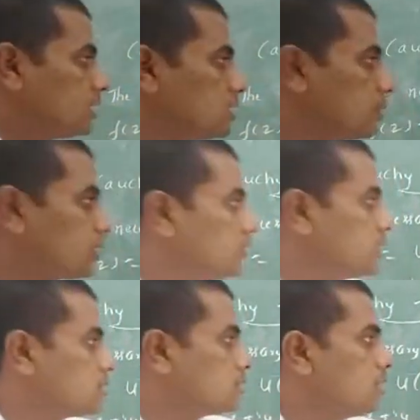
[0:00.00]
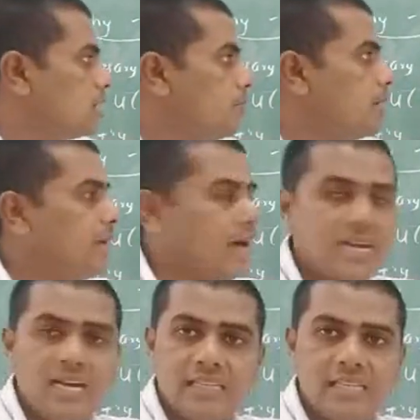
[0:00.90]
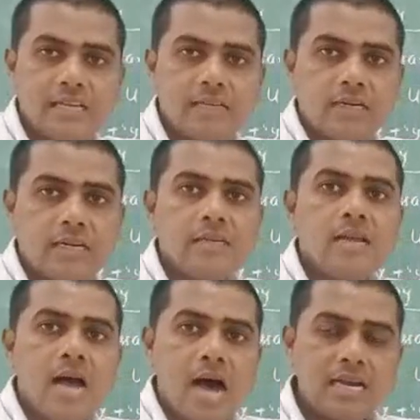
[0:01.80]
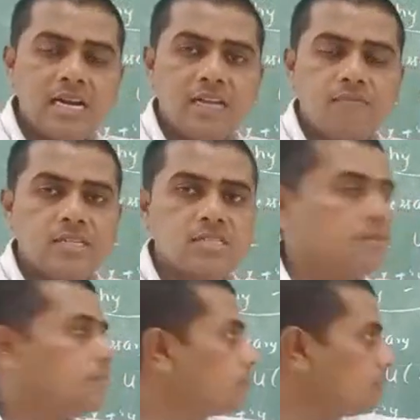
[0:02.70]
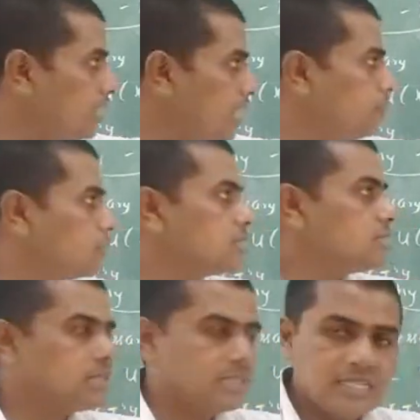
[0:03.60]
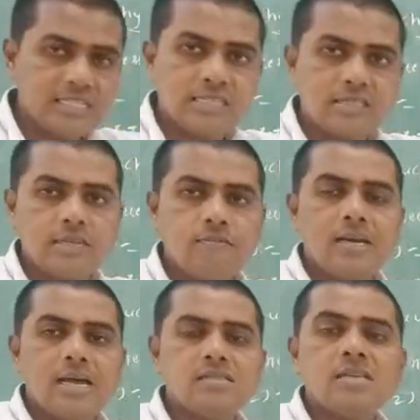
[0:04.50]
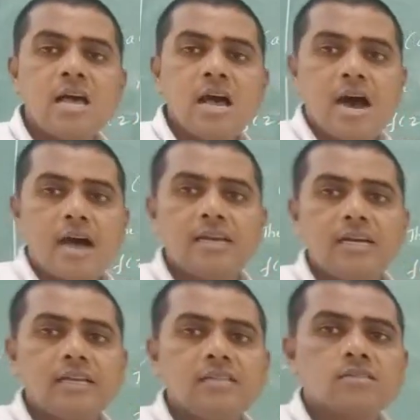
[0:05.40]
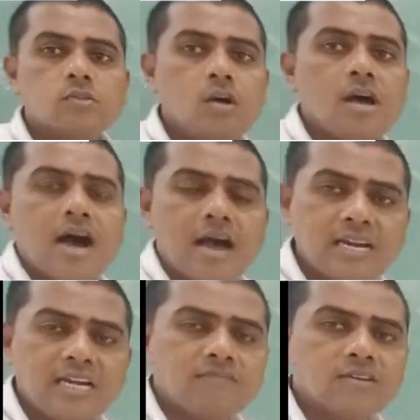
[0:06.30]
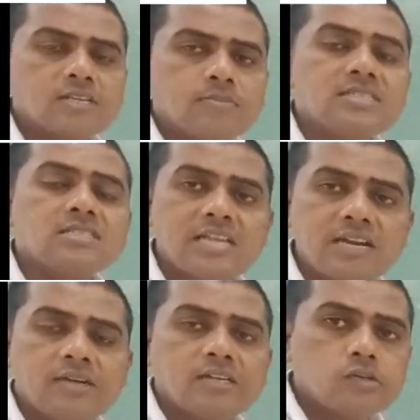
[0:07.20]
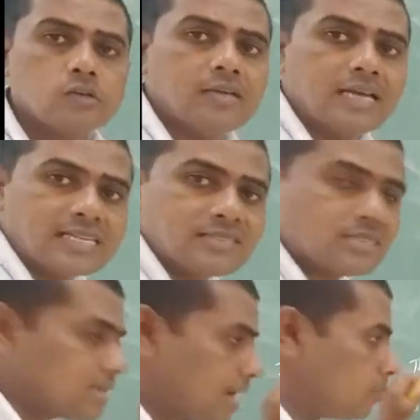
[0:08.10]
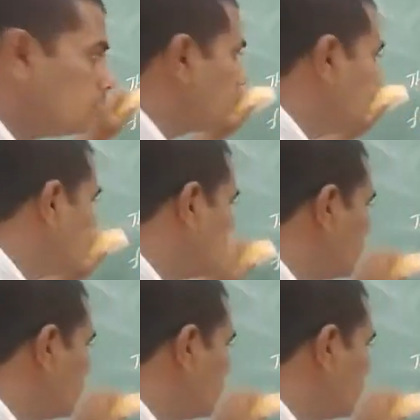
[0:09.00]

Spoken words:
with respect to this, maybe analytic they have given, right? Analytic function from the hypothesis it is given as analytic. So analytic function means derivative should exist. I'm going to write the